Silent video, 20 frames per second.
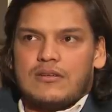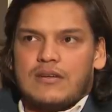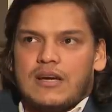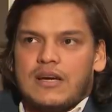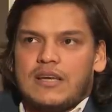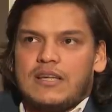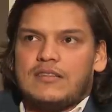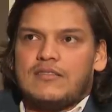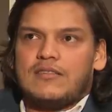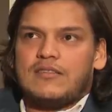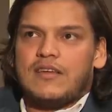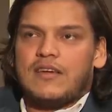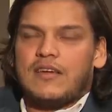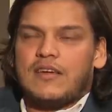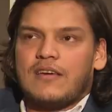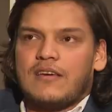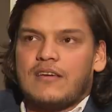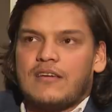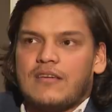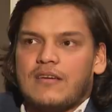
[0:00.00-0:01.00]
I
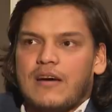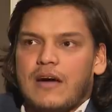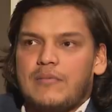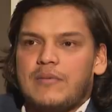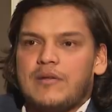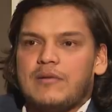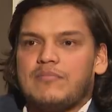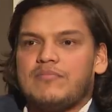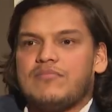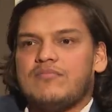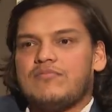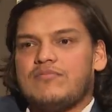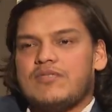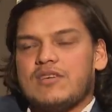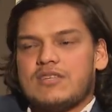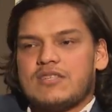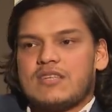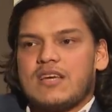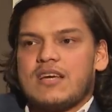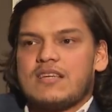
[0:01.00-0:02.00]
think, I mean,
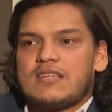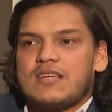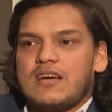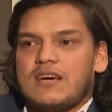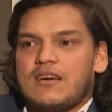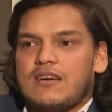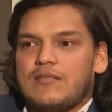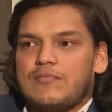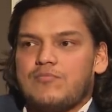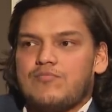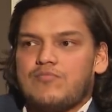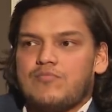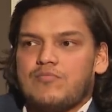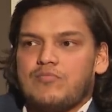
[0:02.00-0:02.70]
these guys are,